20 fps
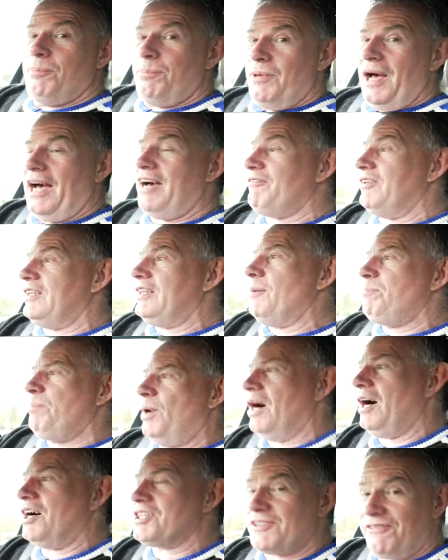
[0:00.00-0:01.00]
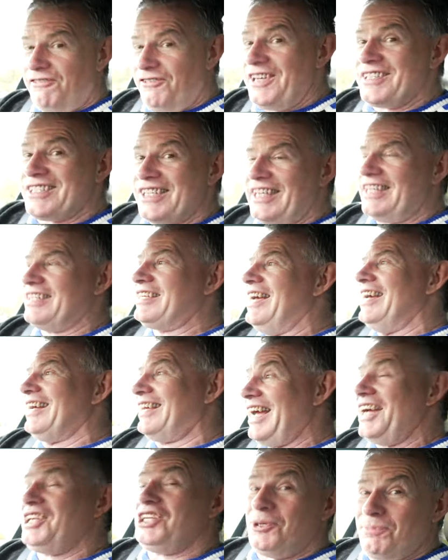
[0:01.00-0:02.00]
having the parts fitted.
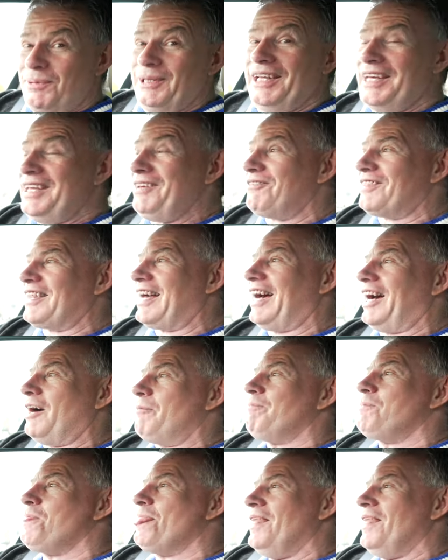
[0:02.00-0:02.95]
Can you believe that?